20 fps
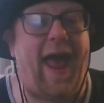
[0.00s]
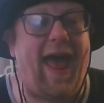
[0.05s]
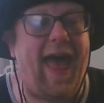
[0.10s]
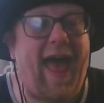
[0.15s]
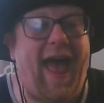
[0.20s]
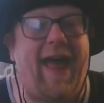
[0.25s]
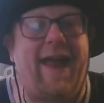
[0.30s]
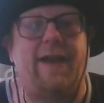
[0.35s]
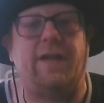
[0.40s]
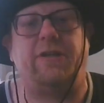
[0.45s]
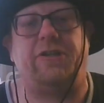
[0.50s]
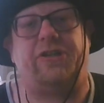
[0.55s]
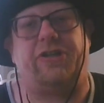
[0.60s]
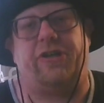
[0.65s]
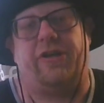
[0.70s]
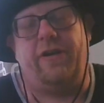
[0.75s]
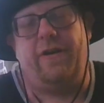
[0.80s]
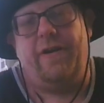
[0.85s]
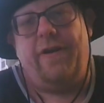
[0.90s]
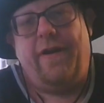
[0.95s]

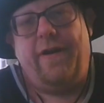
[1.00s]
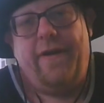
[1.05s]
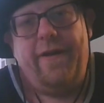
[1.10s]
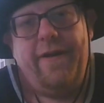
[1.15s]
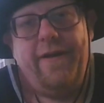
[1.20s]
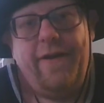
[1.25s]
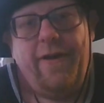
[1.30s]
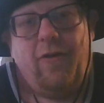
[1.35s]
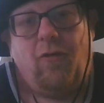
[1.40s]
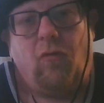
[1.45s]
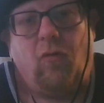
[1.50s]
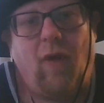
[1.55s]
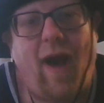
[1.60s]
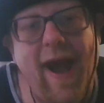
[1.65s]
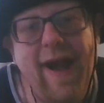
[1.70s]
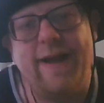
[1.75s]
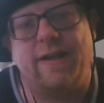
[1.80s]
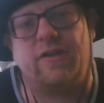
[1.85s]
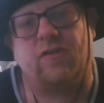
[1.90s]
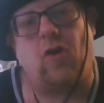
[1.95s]
Edge,
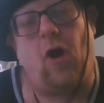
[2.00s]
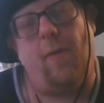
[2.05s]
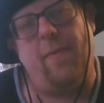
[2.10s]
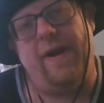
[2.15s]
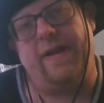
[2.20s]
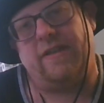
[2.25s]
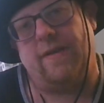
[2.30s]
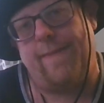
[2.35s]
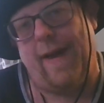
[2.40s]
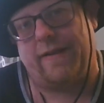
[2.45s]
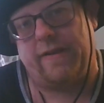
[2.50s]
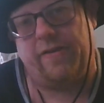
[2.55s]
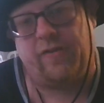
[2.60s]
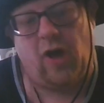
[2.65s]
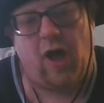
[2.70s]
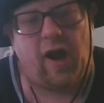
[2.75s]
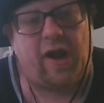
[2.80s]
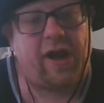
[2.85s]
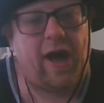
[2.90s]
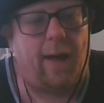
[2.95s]
right as Roman is about to
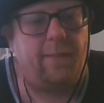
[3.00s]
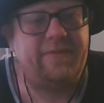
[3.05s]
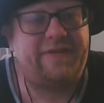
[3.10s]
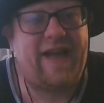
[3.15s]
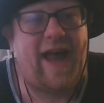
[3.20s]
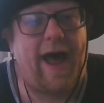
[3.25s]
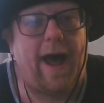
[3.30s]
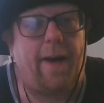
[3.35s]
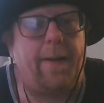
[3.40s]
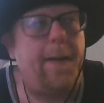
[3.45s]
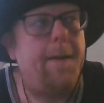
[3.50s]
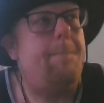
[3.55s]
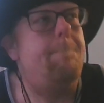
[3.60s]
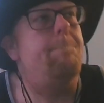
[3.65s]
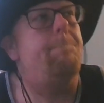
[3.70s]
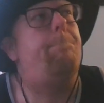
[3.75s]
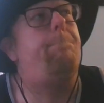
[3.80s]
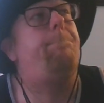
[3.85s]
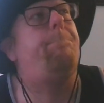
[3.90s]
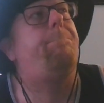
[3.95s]
talk, comes out,
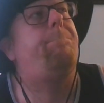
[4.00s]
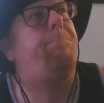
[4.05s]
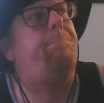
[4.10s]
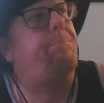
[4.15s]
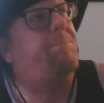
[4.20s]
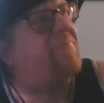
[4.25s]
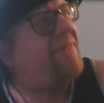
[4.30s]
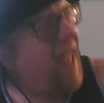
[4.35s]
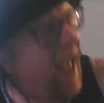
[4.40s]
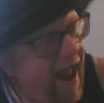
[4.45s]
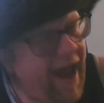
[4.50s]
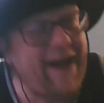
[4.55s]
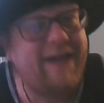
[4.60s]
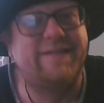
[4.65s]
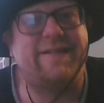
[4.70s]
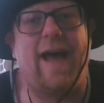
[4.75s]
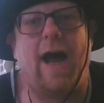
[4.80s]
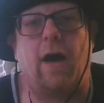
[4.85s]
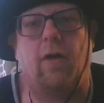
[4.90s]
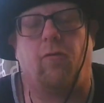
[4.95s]

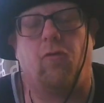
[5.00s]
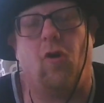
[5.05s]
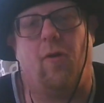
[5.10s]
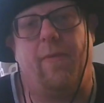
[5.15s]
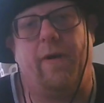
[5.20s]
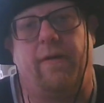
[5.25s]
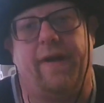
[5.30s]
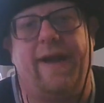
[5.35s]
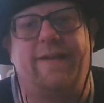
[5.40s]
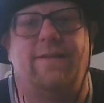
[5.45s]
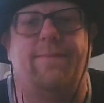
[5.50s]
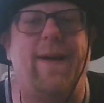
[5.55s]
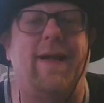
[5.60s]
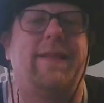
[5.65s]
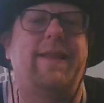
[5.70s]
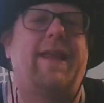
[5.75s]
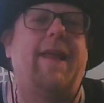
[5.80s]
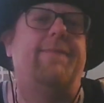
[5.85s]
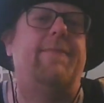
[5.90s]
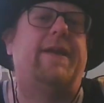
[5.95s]
takes out Roman Reigns, about
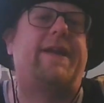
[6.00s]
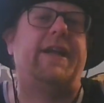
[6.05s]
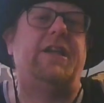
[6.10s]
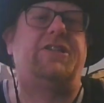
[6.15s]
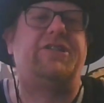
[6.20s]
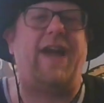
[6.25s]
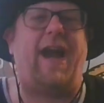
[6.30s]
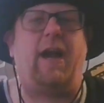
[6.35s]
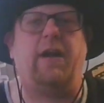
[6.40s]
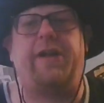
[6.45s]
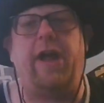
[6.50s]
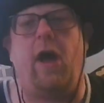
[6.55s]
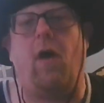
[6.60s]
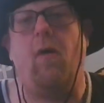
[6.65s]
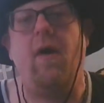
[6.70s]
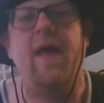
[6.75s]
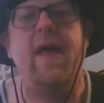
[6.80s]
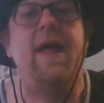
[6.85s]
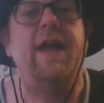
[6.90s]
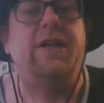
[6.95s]
to give him the
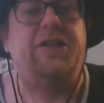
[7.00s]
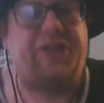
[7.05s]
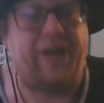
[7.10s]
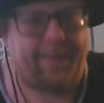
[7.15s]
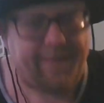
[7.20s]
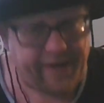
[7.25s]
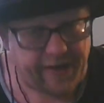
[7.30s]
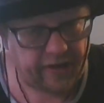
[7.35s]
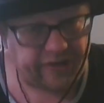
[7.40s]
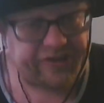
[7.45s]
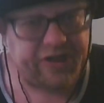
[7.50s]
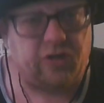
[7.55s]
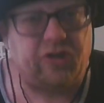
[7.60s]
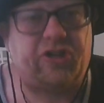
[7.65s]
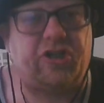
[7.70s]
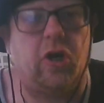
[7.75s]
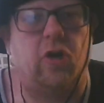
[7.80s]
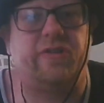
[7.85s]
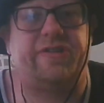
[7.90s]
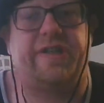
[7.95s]
concerto. Jimmy Uso
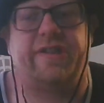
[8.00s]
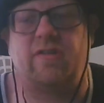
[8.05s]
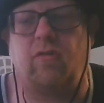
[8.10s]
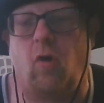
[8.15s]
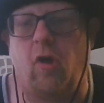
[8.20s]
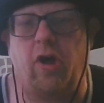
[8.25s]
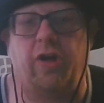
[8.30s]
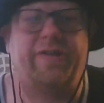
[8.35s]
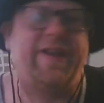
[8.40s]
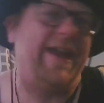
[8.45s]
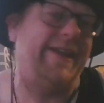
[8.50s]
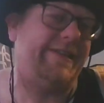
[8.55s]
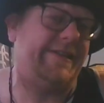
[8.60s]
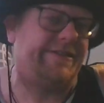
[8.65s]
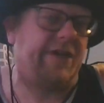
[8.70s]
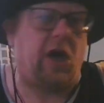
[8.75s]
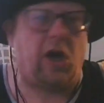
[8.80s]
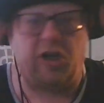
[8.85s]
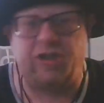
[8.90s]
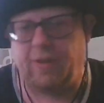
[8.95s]
shows his loyalties. He's
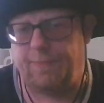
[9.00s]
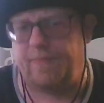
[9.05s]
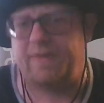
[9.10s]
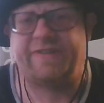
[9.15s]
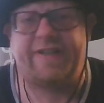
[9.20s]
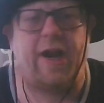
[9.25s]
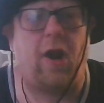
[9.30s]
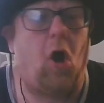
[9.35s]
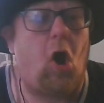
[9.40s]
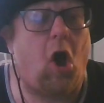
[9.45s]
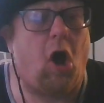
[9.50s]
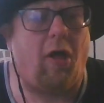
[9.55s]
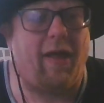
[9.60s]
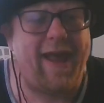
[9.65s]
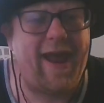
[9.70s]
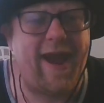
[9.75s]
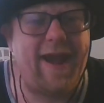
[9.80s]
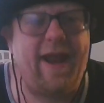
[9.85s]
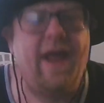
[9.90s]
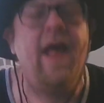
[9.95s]
100% all
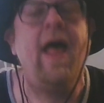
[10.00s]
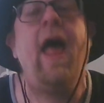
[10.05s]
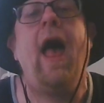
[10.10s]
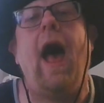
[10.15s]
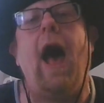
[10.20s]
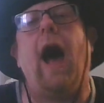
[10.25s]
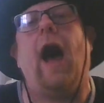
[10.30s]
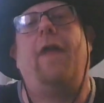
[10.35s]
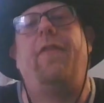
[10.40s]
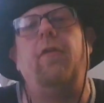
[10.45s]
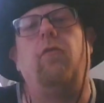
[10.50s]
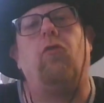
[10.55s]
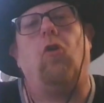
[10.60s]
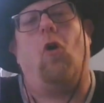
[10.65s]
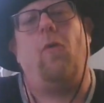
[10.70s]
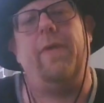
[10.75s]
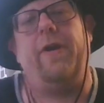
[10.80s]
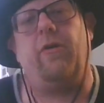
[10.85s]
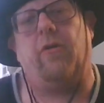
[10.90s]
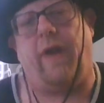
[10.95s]
in on the
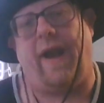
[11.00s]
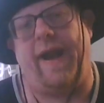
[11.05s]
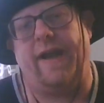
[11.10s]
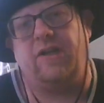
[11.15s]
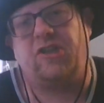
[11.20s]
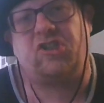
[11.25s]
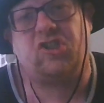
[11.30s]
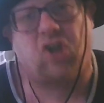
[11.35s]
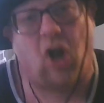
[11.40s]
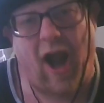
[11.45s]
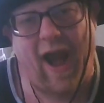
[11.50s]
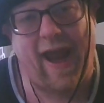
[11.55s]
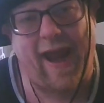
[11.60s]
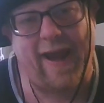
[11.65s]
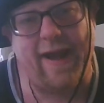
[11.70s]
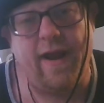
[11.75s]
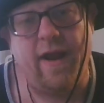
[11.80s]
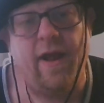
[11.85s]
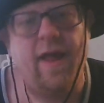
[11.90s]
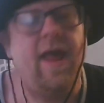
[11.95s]
Roman Reigns
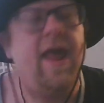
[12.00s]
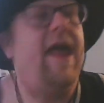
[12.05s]
train.